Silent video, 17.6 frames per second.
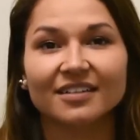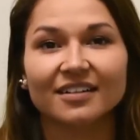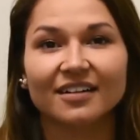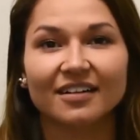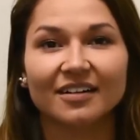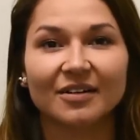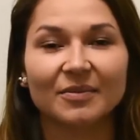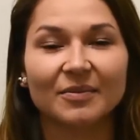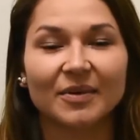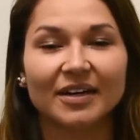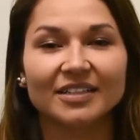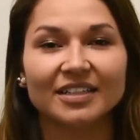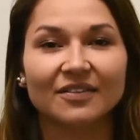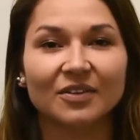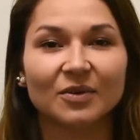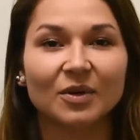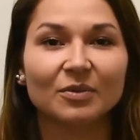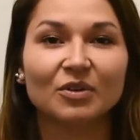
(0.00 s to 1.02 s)
I
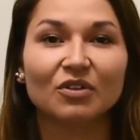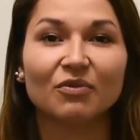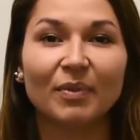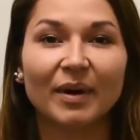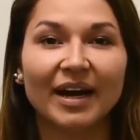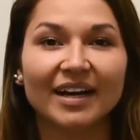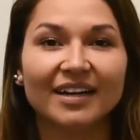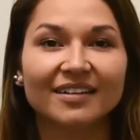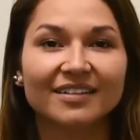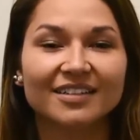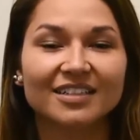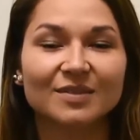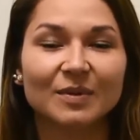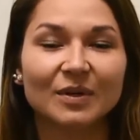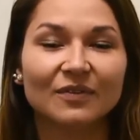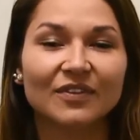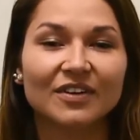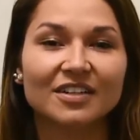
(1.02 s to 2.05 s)
definitely want to move back to
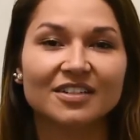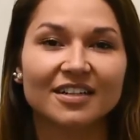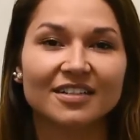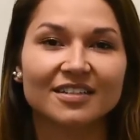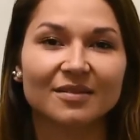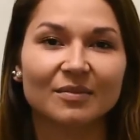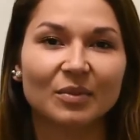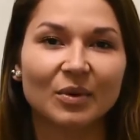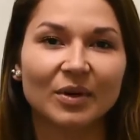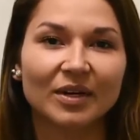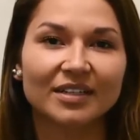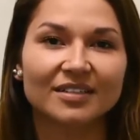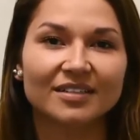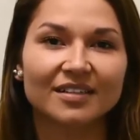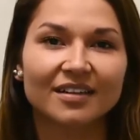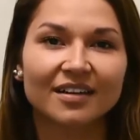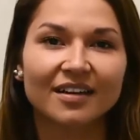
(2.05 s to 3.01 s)
Spearfish at some point.